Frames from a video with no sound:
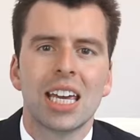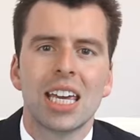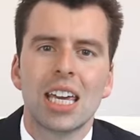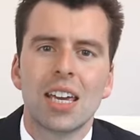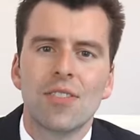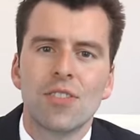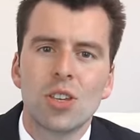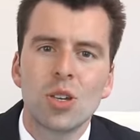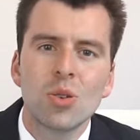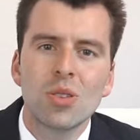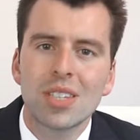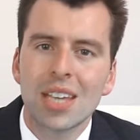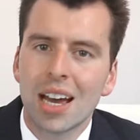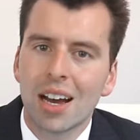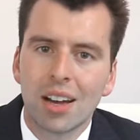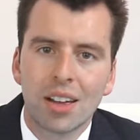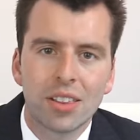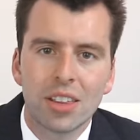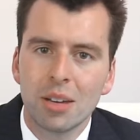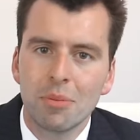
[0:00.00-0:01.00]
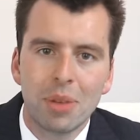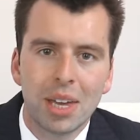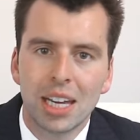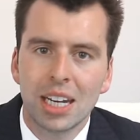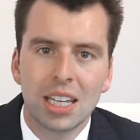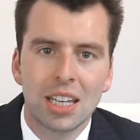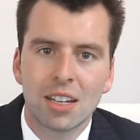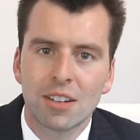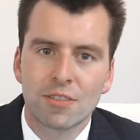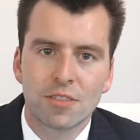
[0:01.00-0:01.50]
If you tell them
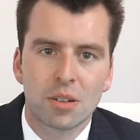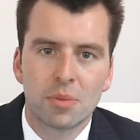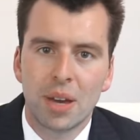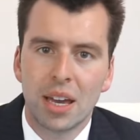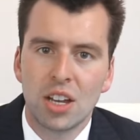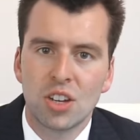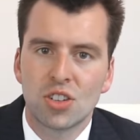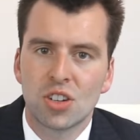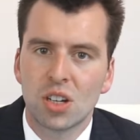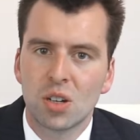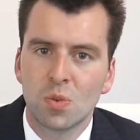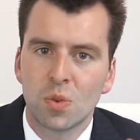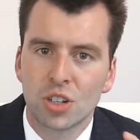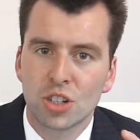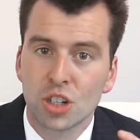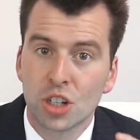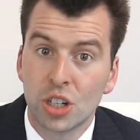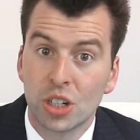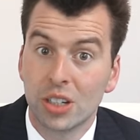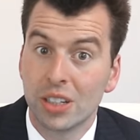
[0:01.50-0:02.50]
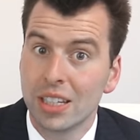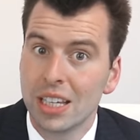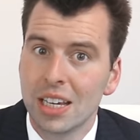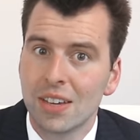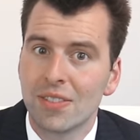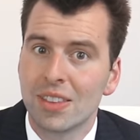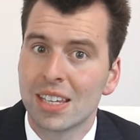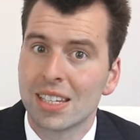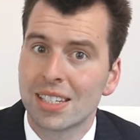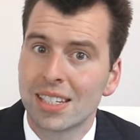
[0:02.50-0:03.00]
any information which could
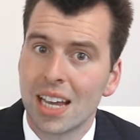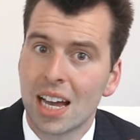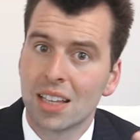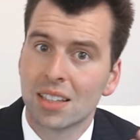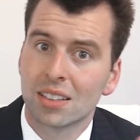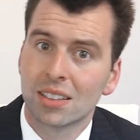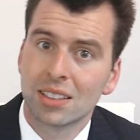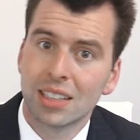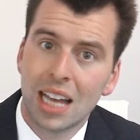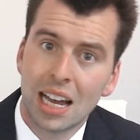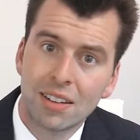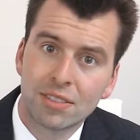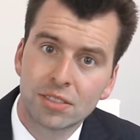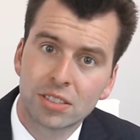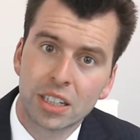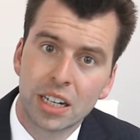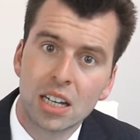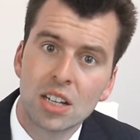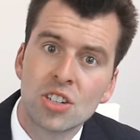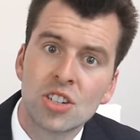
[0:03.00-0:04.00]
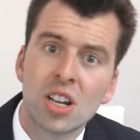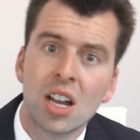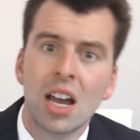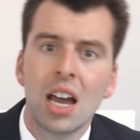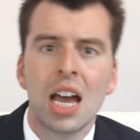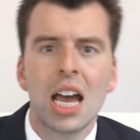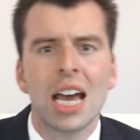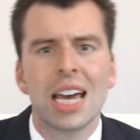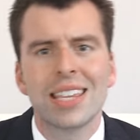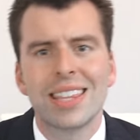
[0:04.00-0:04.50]
give the seller leverage,
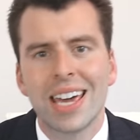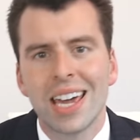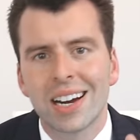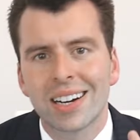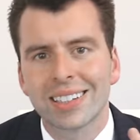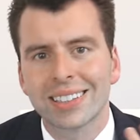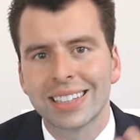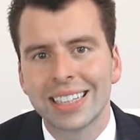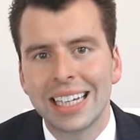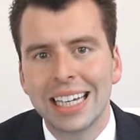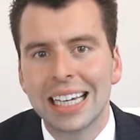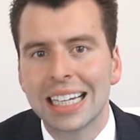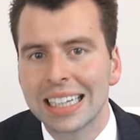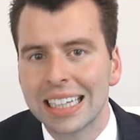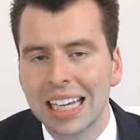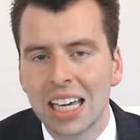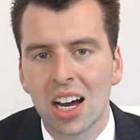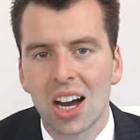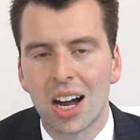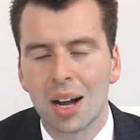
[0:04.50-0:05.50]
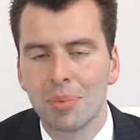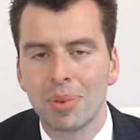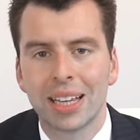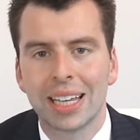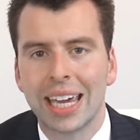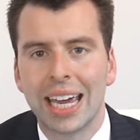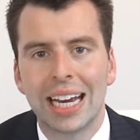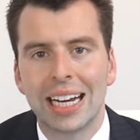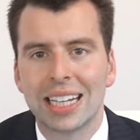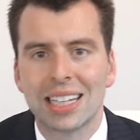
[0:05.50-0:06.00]
they are legally
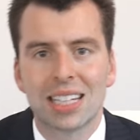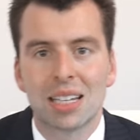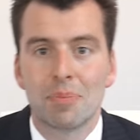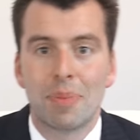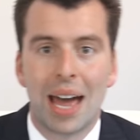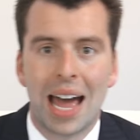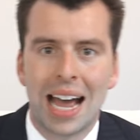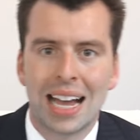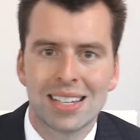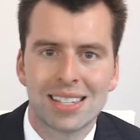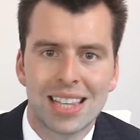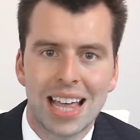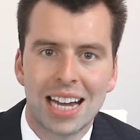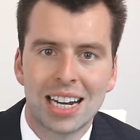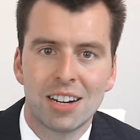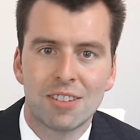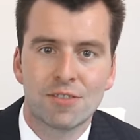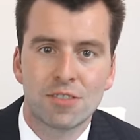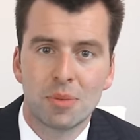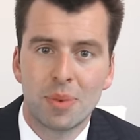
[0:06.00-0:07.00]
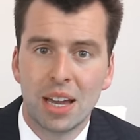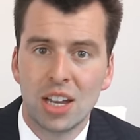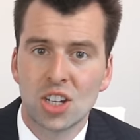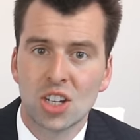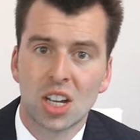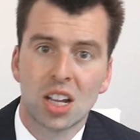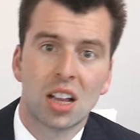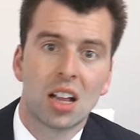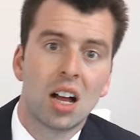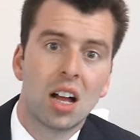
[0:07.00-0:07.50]
obligated to pass that
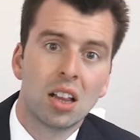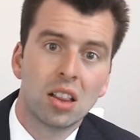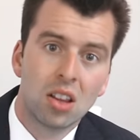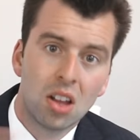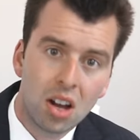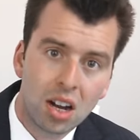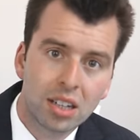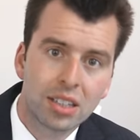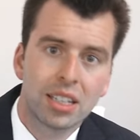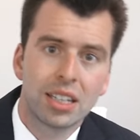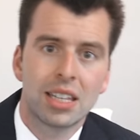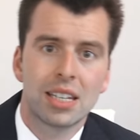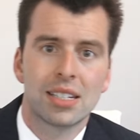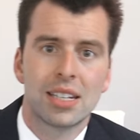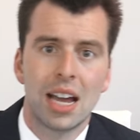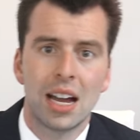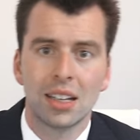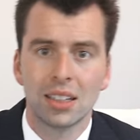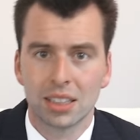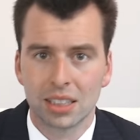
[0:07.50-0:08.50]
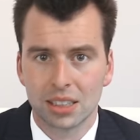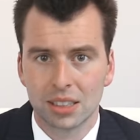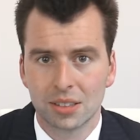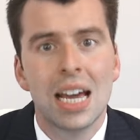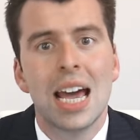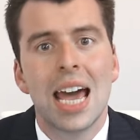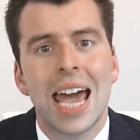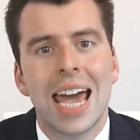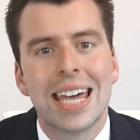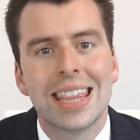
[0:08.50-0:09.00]
information along to the seller.
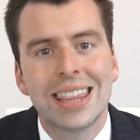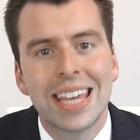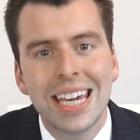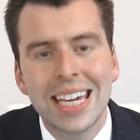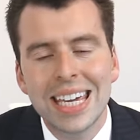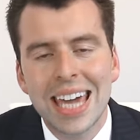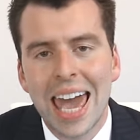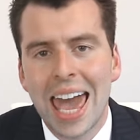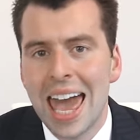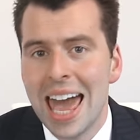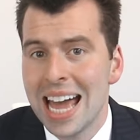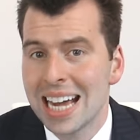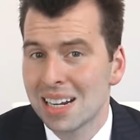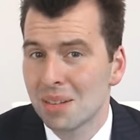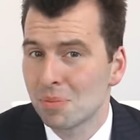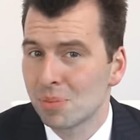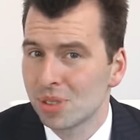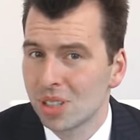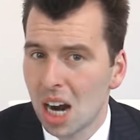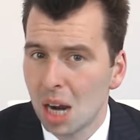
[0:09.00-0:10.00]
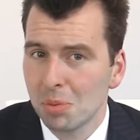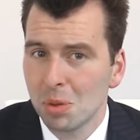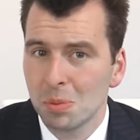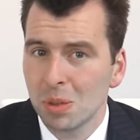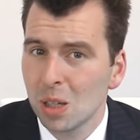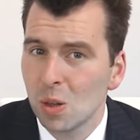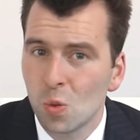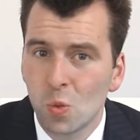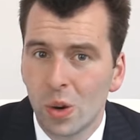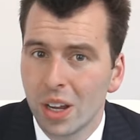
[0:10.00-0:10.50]
And they can and
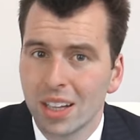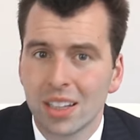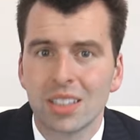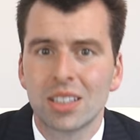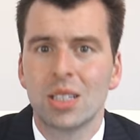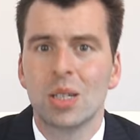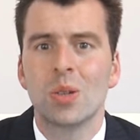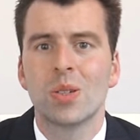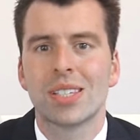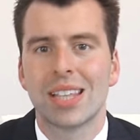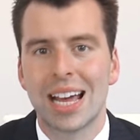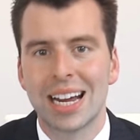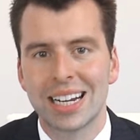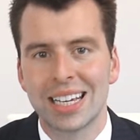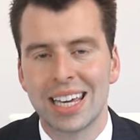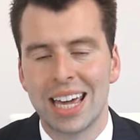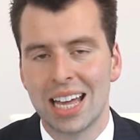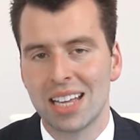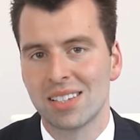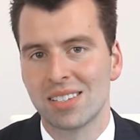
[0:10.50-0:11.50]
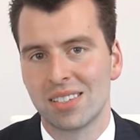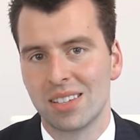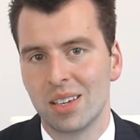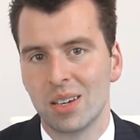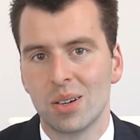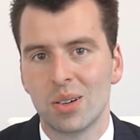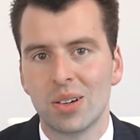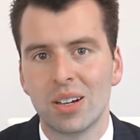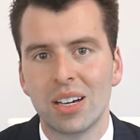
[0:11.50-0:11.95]
probably will use that against you.